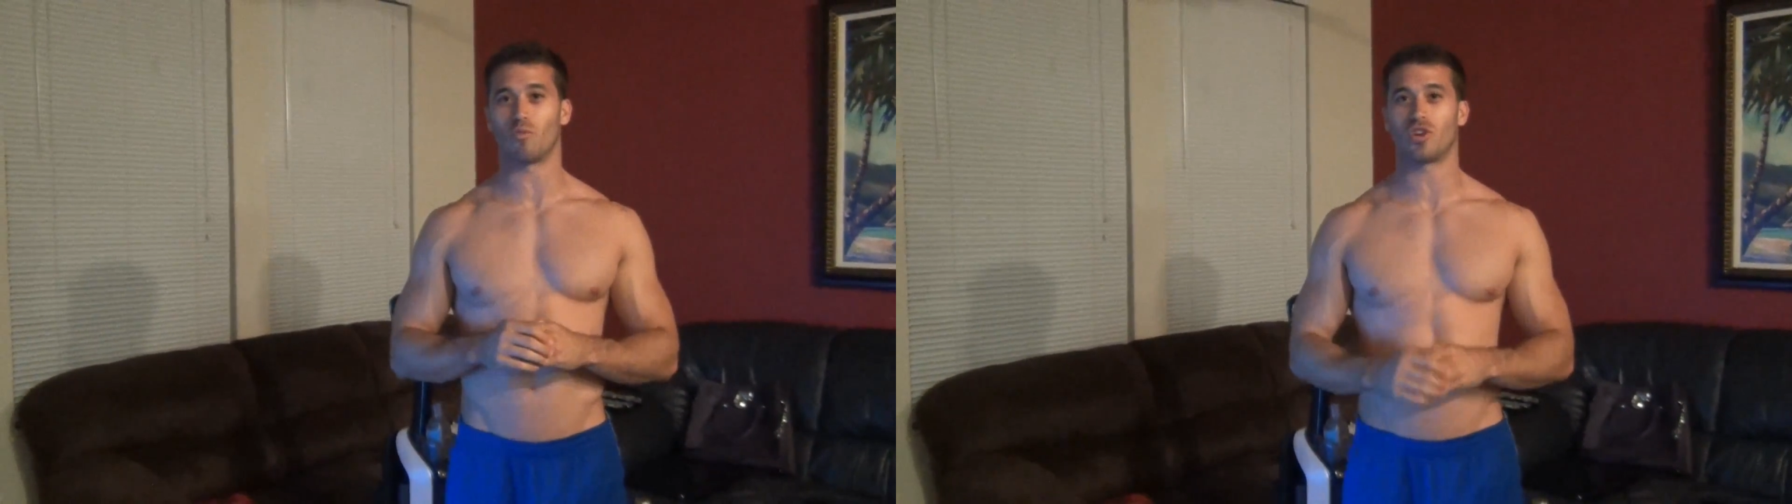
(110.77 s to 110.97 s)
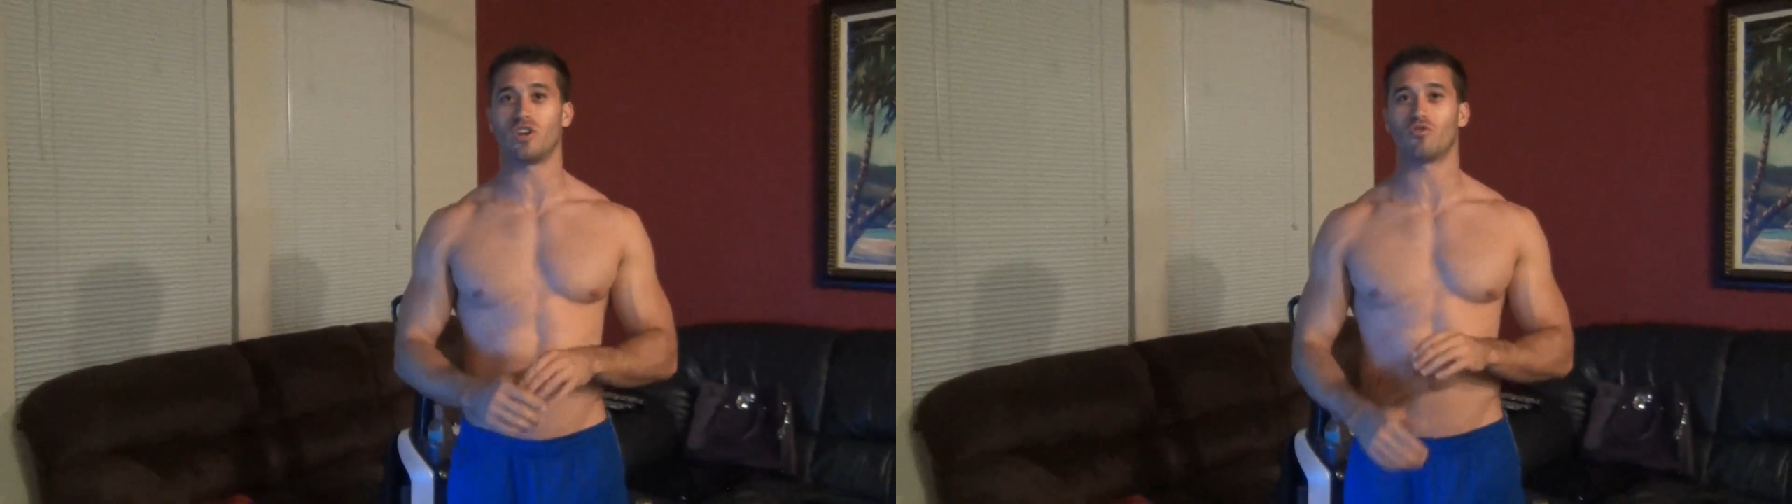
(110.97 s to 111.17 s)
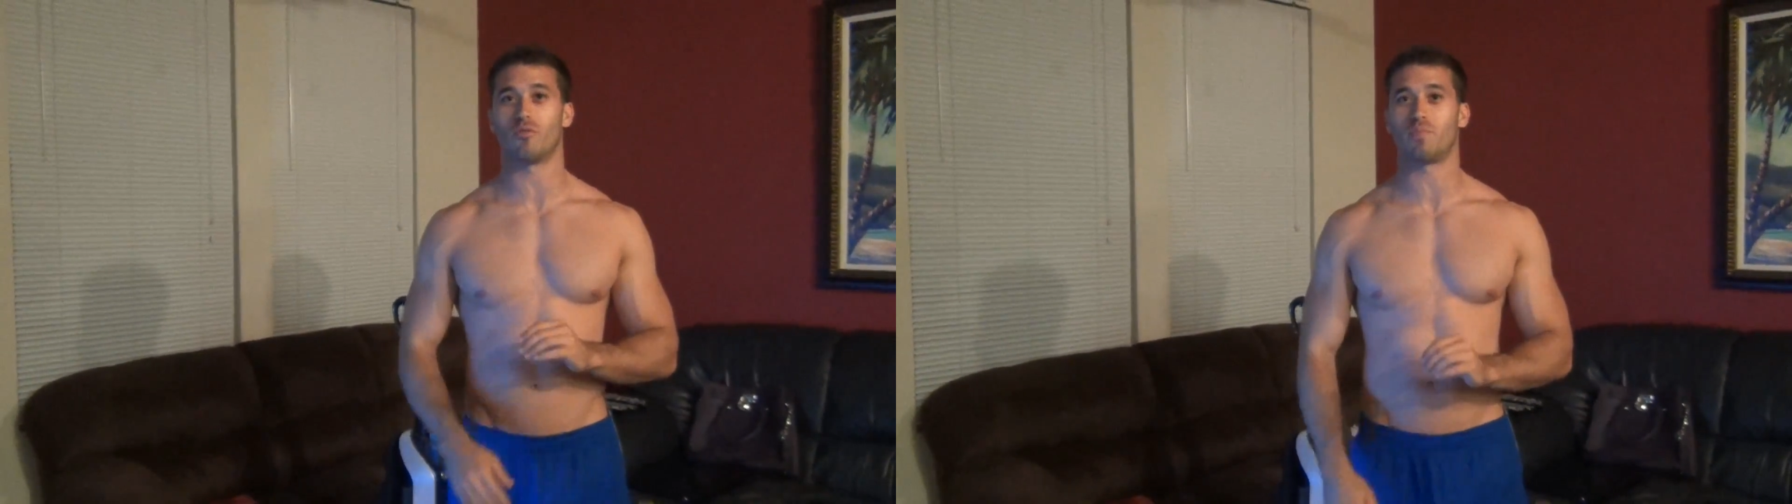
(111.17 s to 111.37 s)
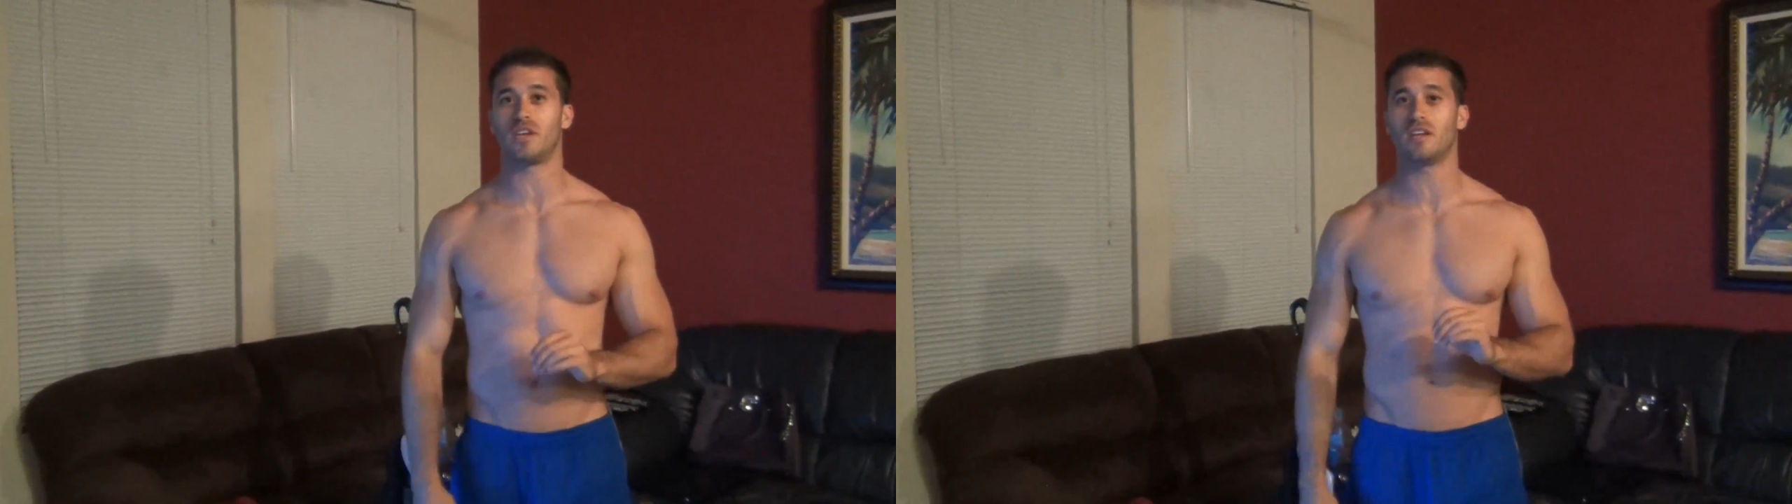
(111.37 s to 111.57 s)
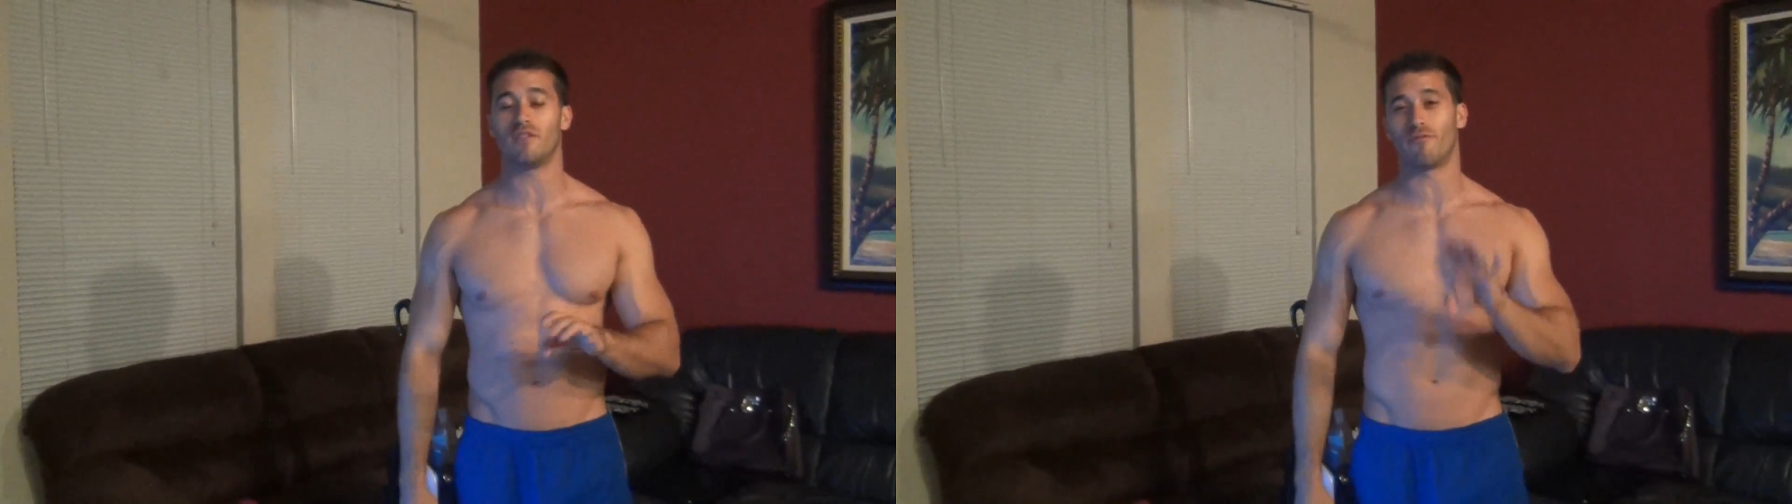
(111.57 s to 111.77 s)
We're gonna
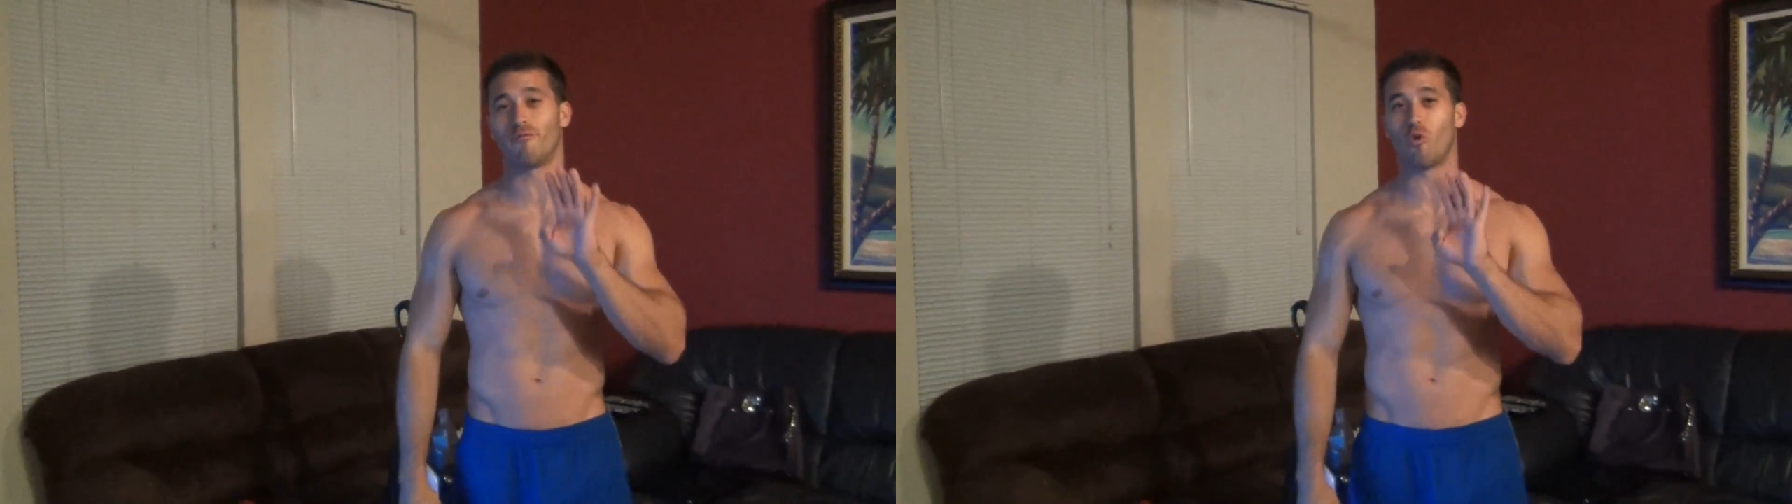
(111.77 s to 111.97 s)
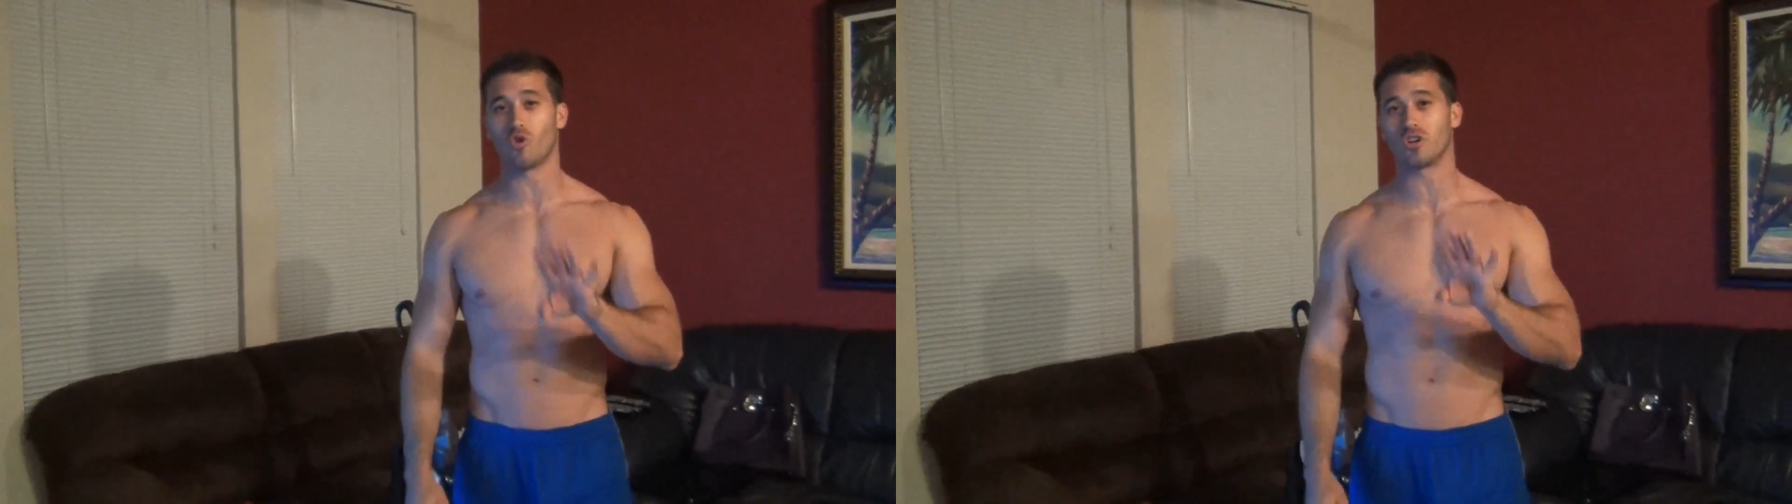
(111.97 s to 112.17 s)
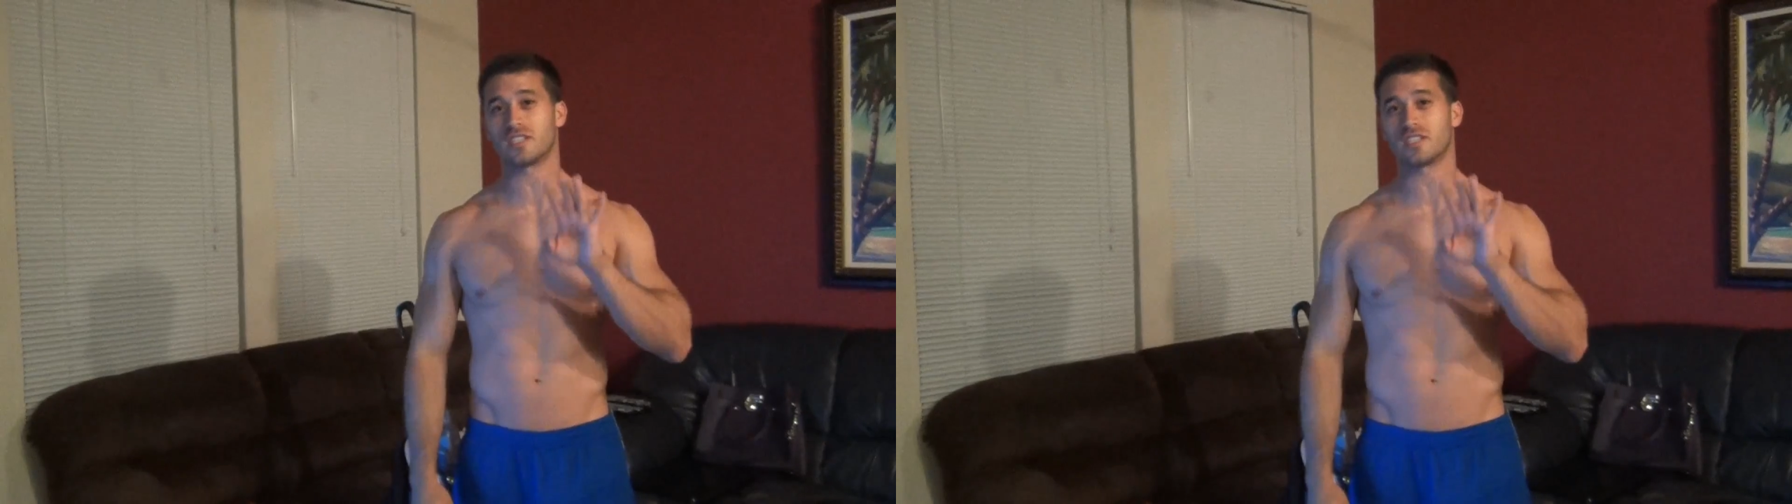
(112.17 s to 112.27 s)
repeat it four